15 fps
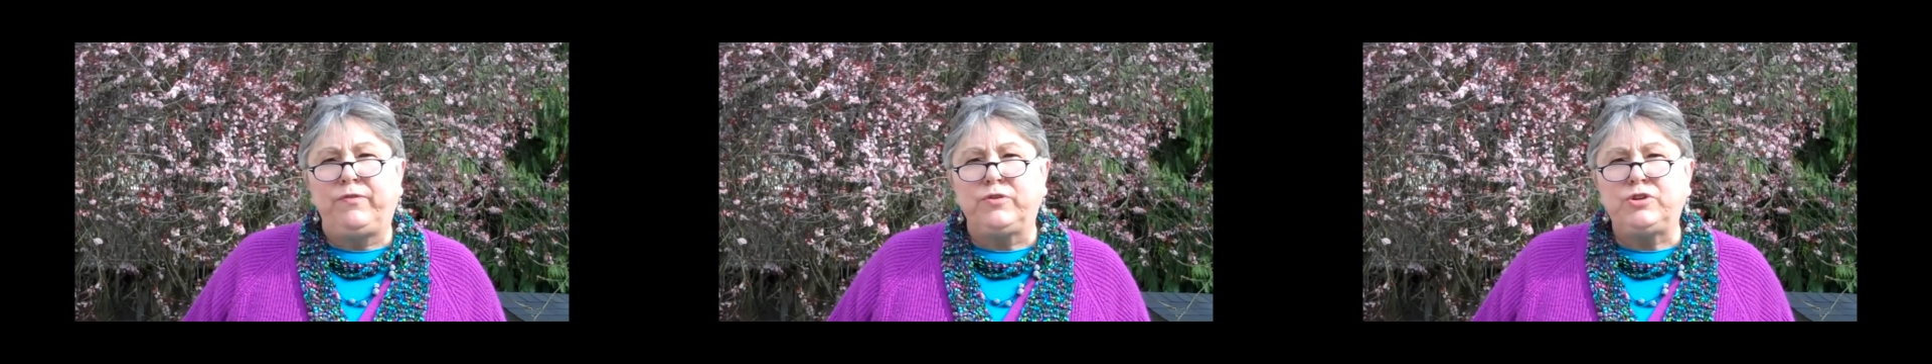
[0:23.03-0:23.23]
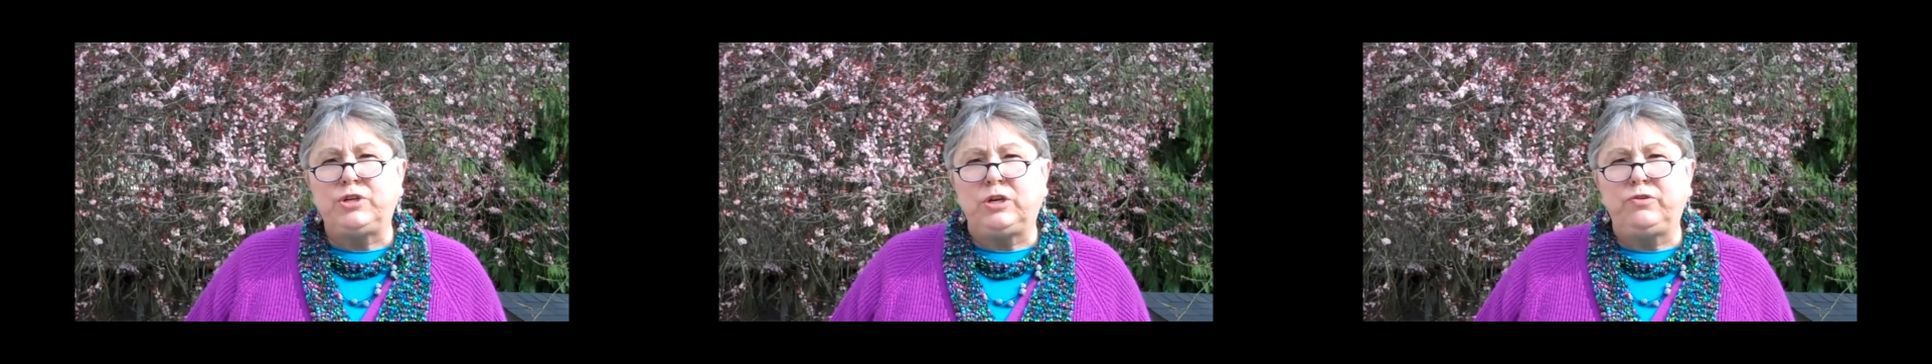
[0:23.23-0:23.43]

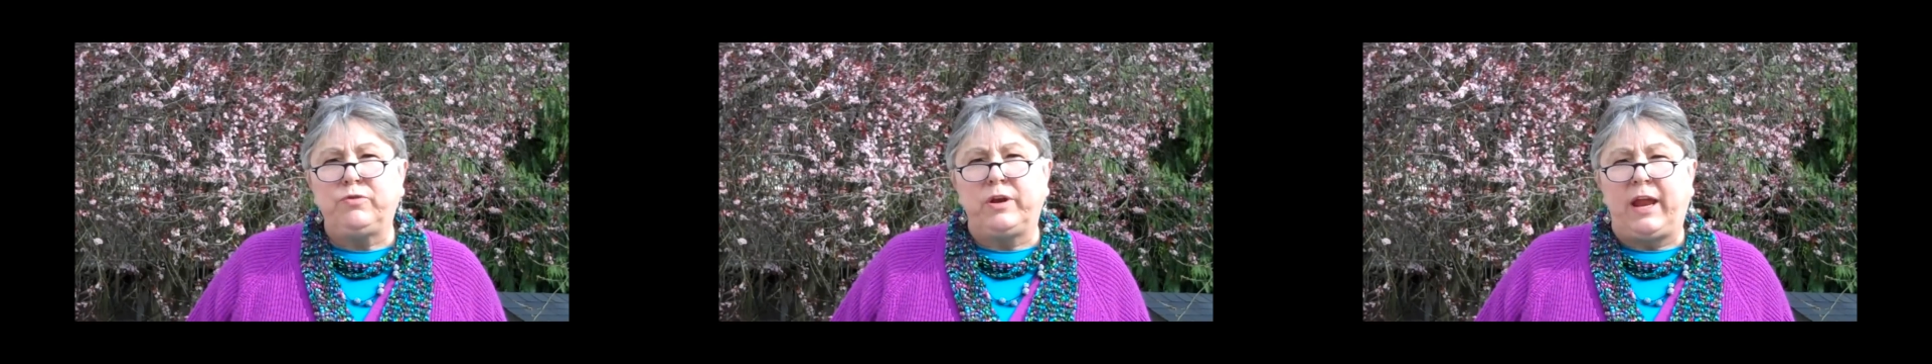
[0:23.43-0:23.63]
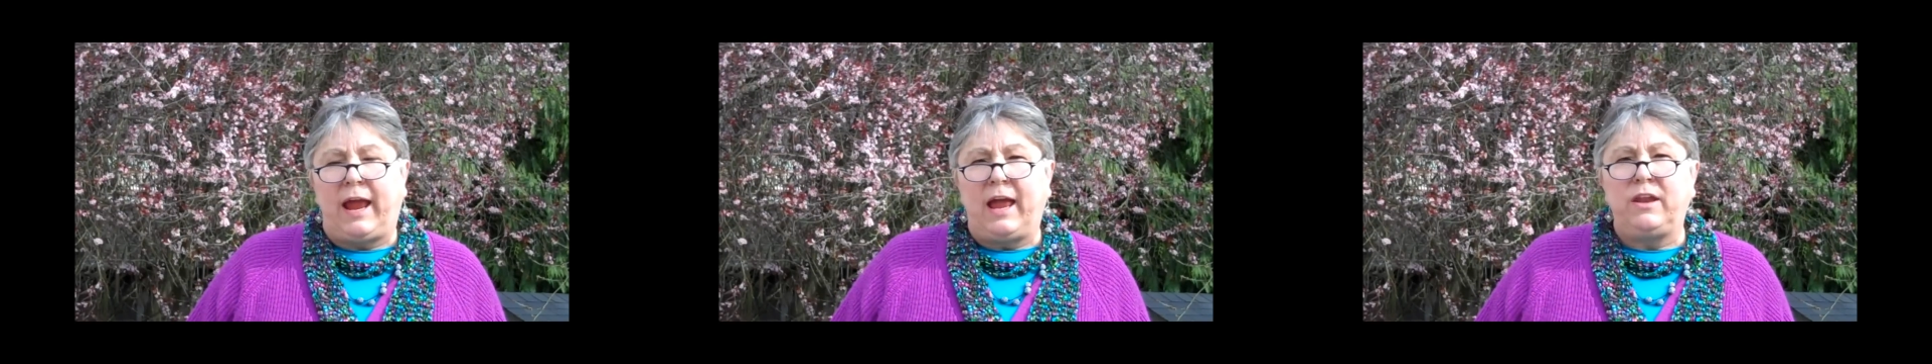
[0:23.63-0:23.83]
for
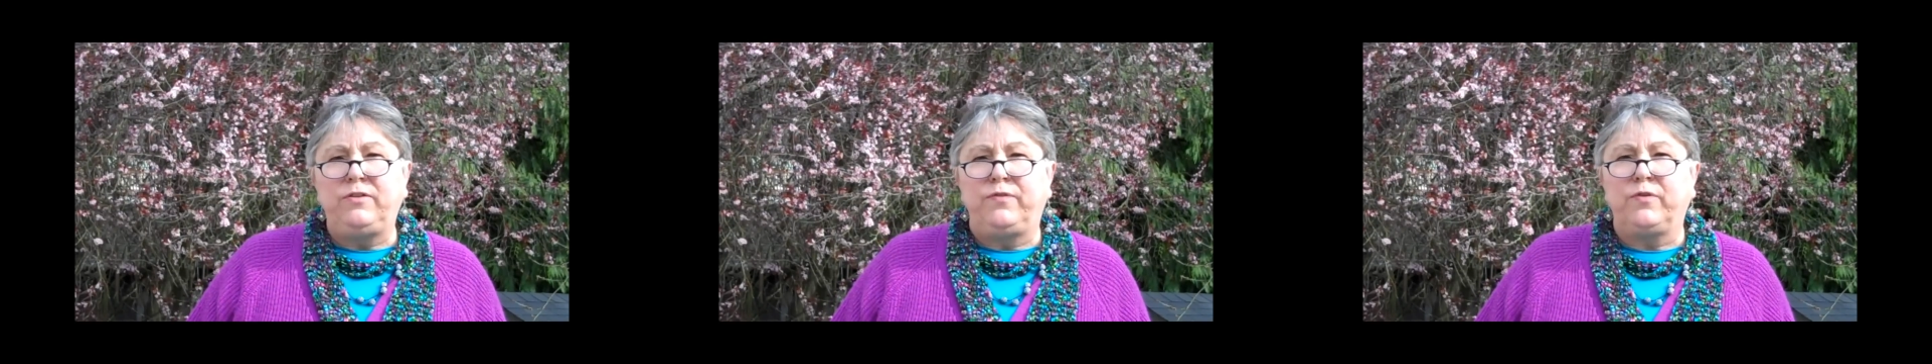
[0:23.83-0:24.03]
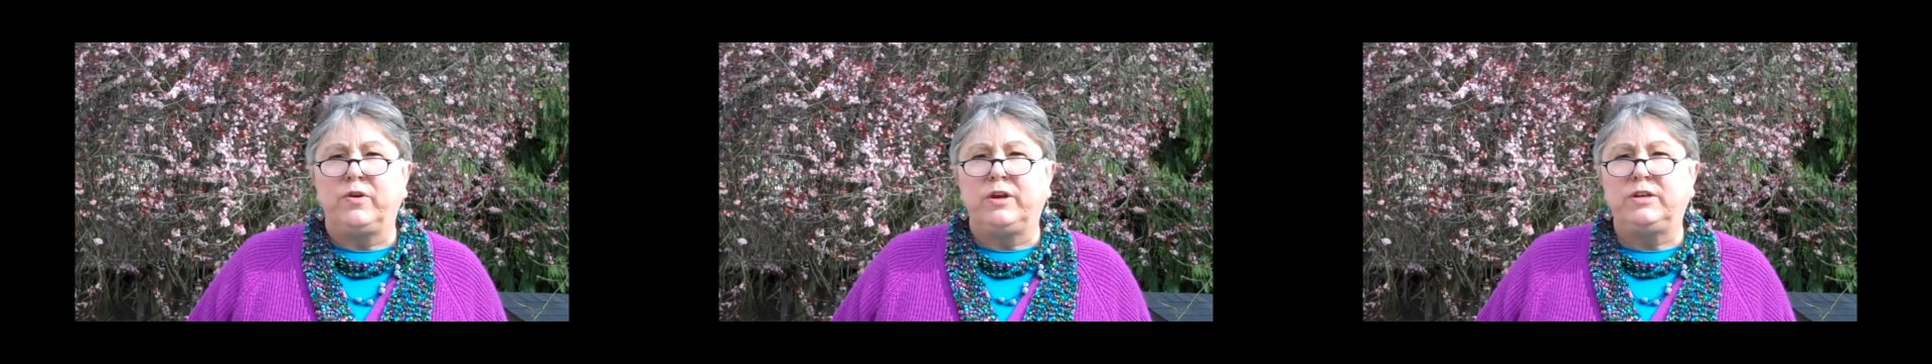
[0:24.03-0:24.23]
children and
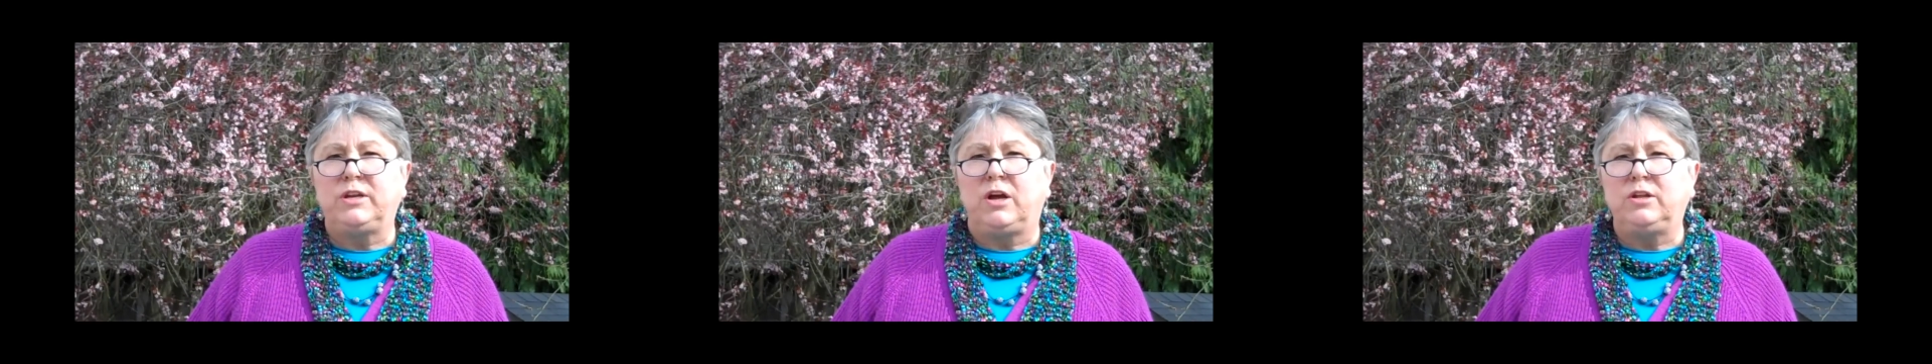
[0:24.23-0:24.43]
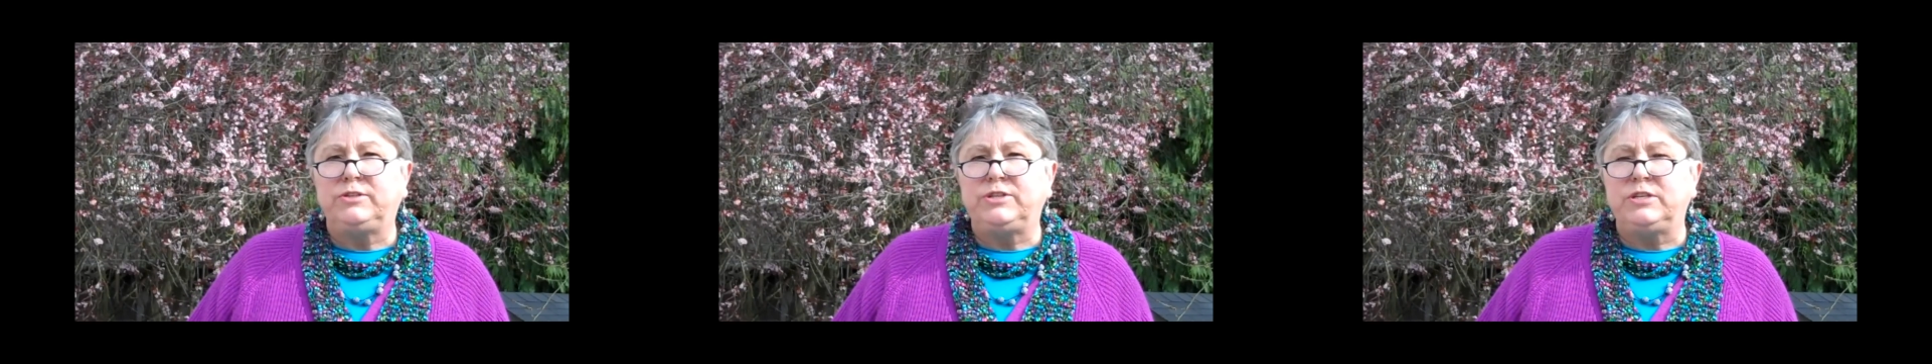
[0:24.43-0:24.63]
for
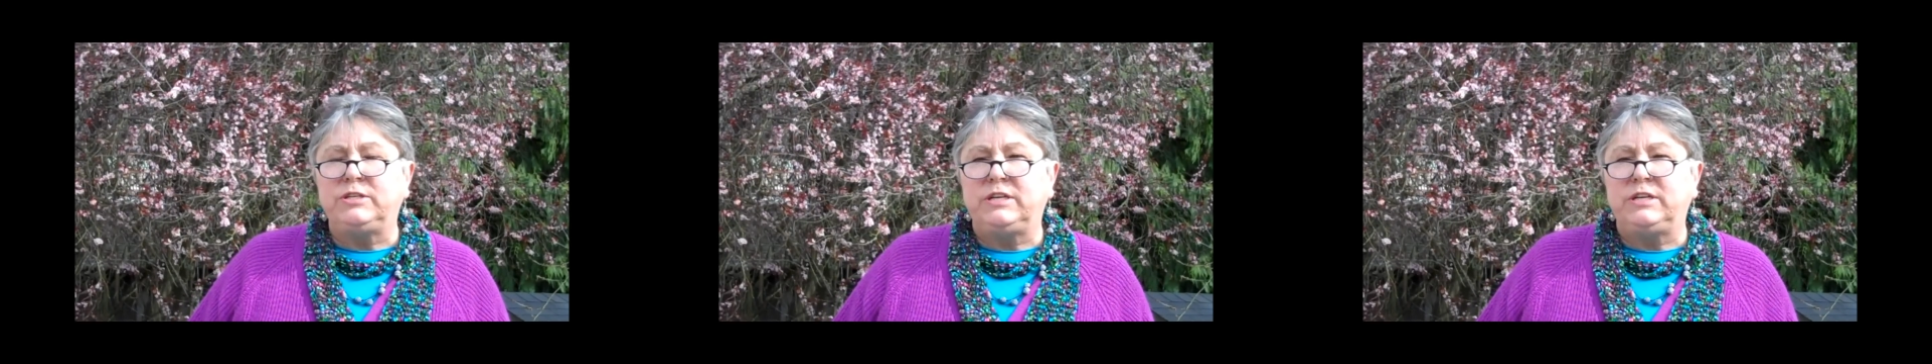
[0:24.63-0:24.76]
adults,